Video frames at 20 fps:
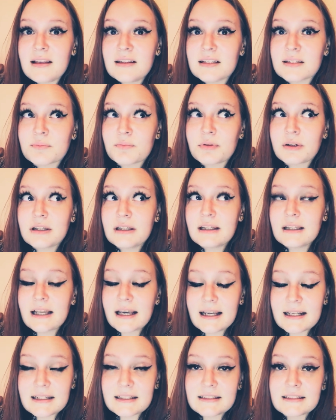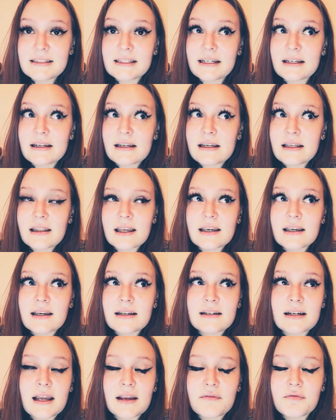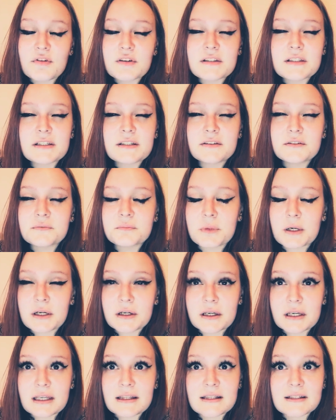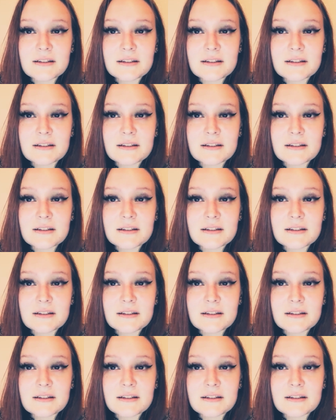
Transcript: there's plenty, like, in every single market,